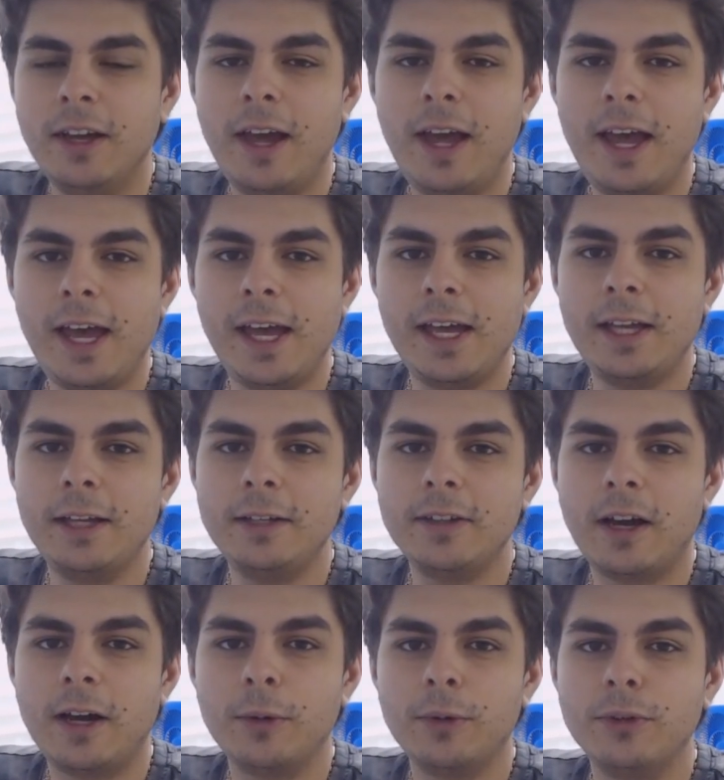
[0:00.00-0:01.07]
And
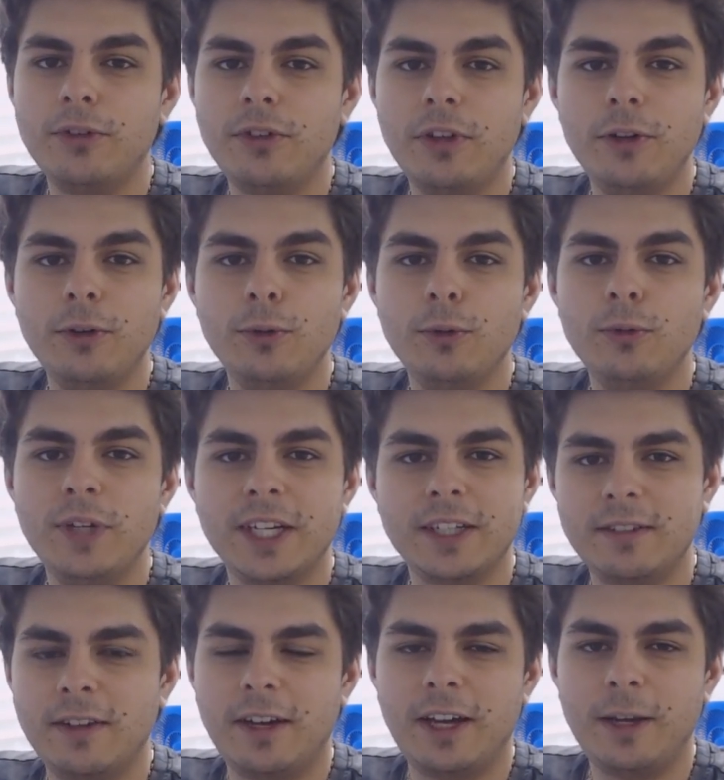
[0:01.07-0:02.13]
I will see you
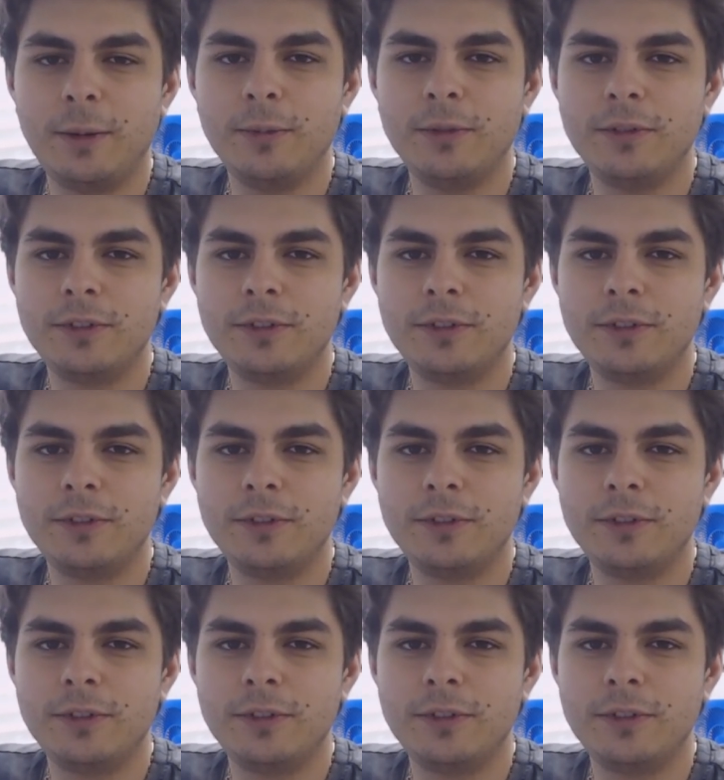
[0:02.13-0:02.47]
next time.